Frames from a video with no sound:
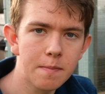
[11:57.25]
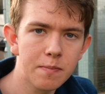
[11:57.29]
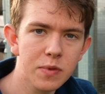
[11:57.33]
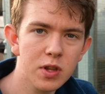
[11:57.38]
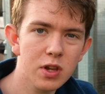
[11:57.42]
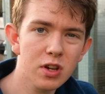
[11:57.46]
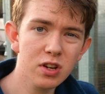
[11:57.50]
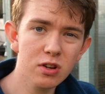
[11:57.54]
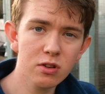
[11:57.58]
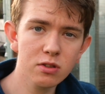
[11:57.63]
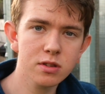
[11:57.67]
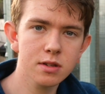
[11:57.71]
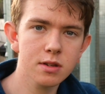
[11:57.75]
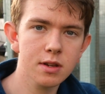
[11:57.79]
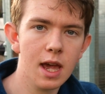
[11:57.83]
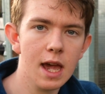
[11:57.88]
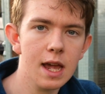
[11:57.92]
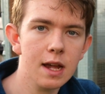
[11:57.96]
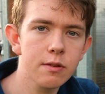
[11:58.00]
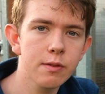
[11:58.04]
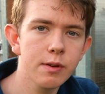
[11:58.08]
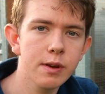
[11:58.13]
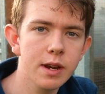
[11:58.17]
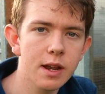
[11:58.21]
You can also
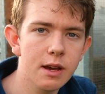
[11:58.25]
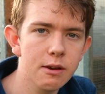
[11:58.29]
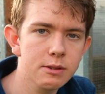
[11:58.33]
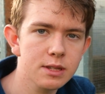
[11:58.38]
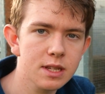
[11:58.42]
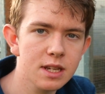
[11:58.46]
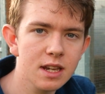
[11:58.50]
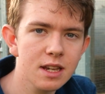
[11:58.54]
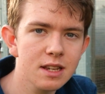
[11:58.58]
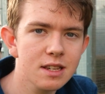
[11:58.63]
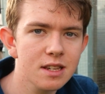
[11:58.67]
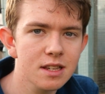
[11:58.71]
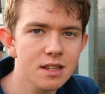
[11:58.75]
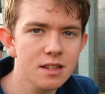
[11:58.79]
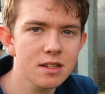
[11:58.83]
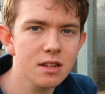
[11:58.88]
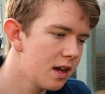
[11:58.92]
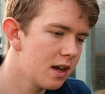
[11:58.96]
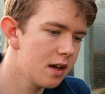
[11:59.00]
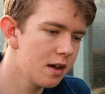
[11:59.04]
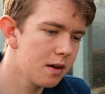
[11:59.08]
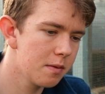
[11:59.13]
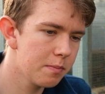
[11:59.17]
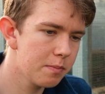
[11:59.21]
get greenhouse heaters,
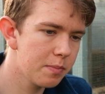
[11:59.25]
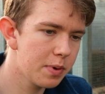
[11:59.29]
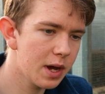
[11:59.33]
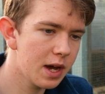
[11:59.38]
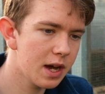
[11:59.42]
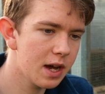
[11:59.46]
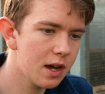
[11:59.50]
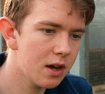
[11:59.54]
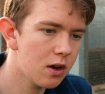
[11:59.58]
but